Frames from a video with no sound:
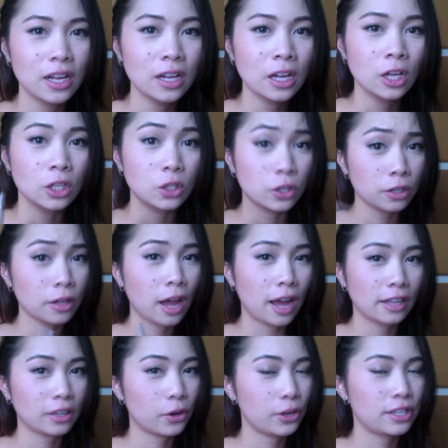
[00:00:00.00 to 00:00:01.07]
you're
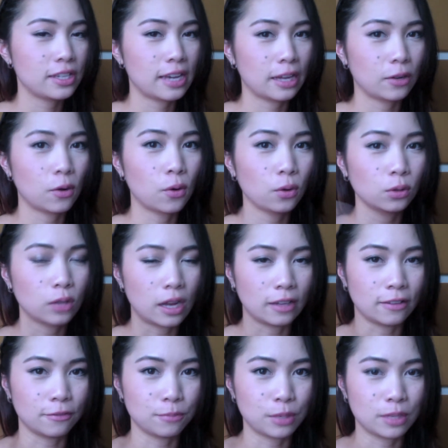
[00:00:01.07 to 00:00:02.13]
not going to get a whole lot
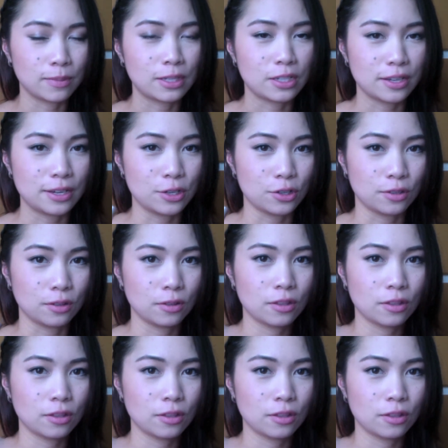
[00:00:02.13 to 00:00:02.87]
of pigmentation.